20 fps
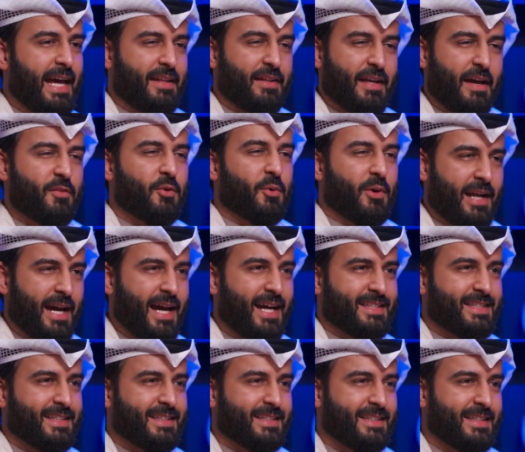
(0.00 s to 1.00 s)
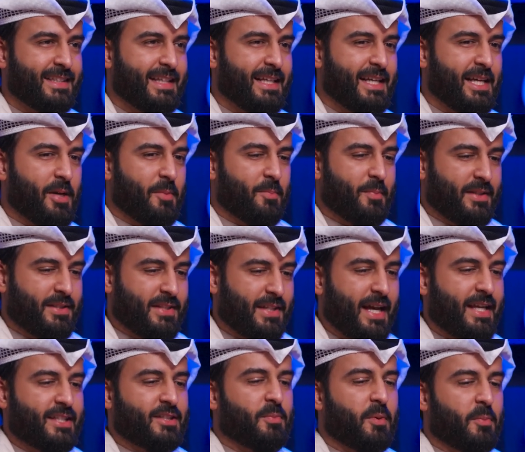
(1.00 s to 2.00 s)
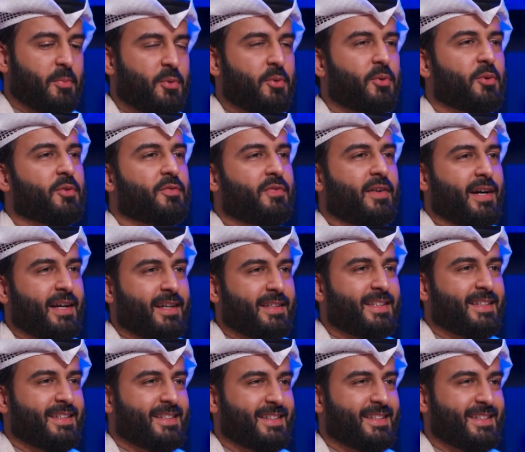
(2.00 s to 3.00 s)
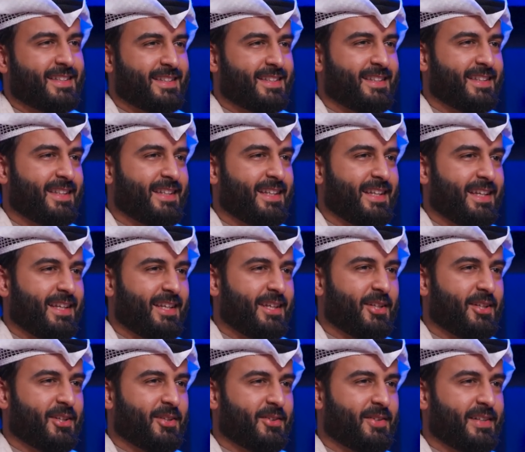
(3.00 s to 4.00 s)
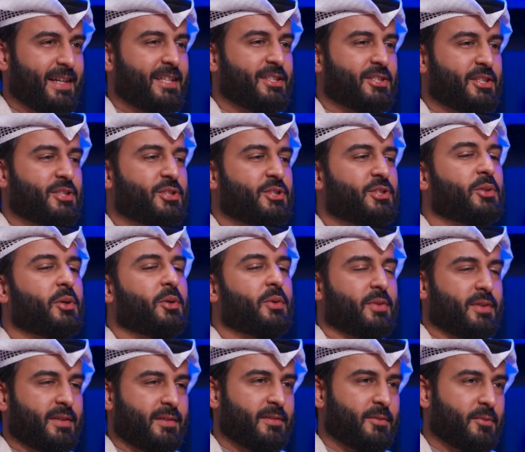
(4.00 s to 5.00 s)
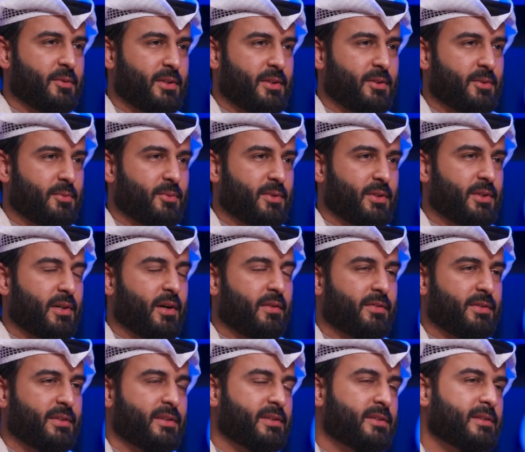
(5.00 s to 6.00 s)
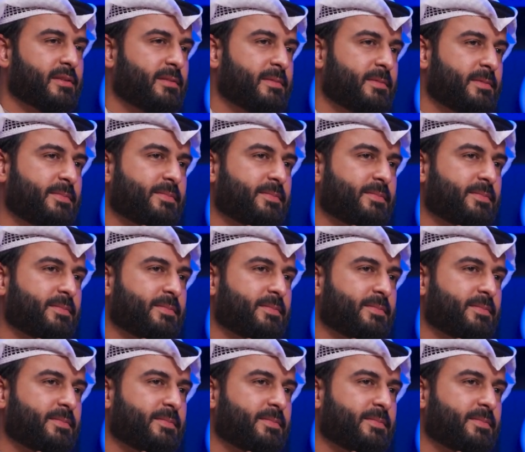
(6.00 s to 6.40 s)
I think everyone has it, but it has to be purified and and just shown with confidence.